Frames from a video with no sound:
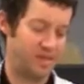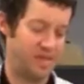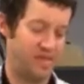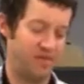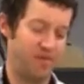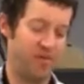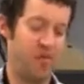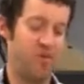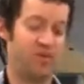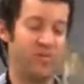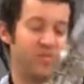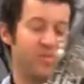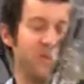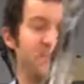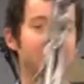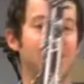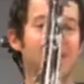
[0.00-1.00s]
if I'm holding
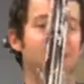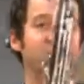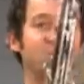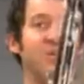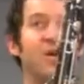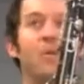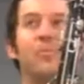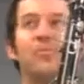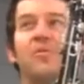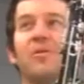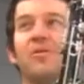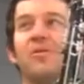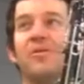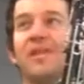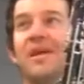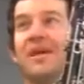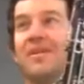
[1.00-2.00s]
my saxophone
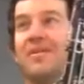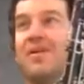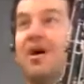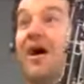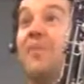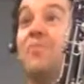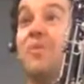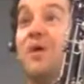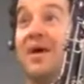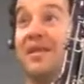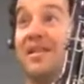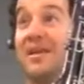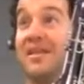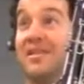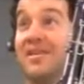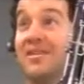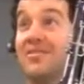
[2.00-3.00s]
upright
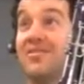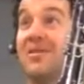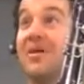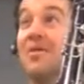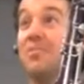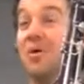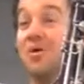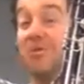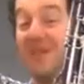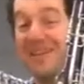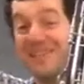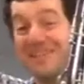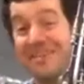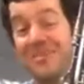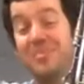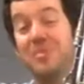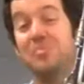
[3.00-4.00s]
like this, my reed
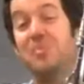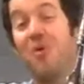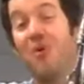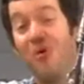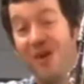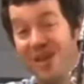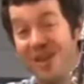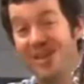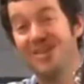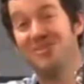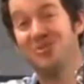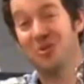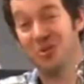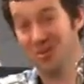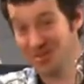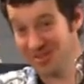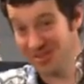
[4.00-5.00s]
is going to be pointing
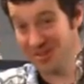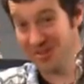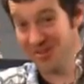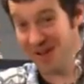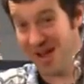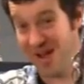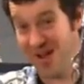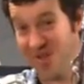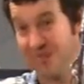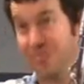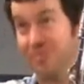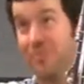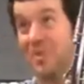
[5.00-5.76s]
towards the ground,